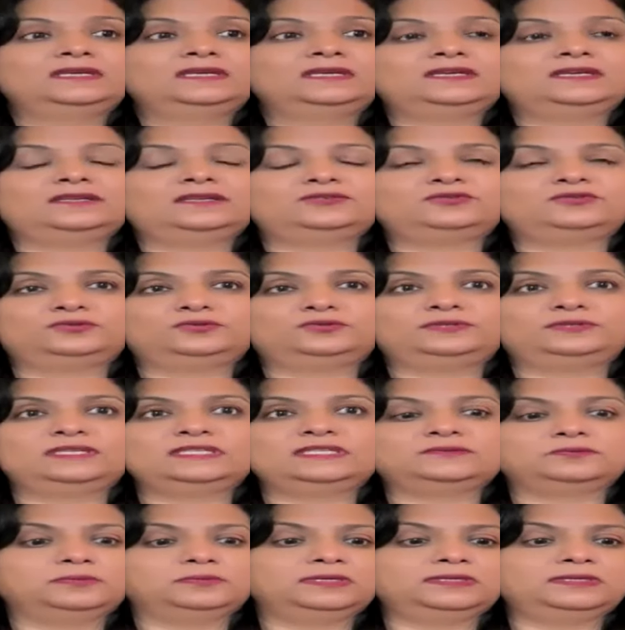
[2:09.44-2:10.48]
to this
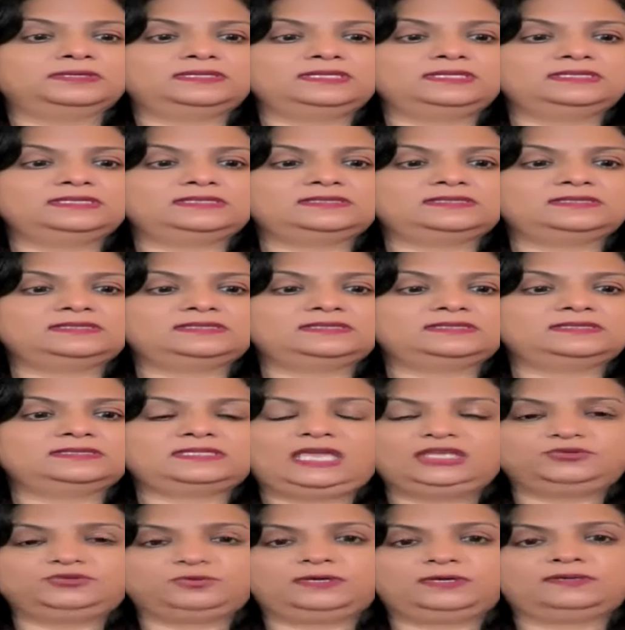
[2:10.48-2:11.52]

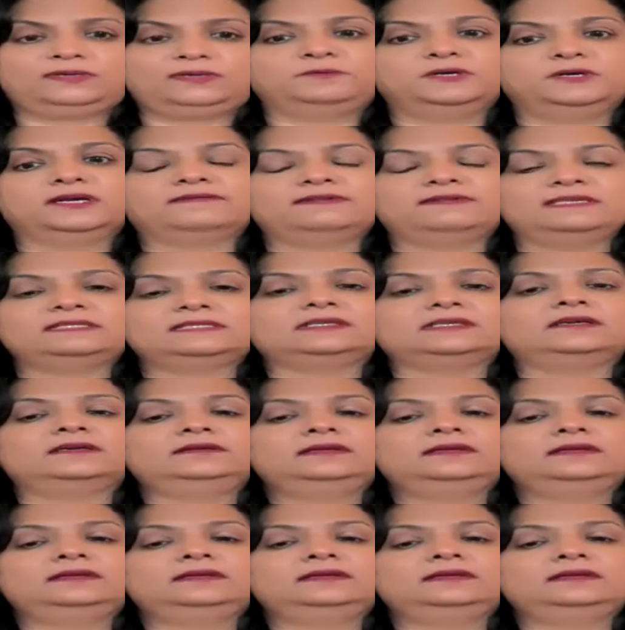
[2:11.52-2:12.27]
H1 work visa.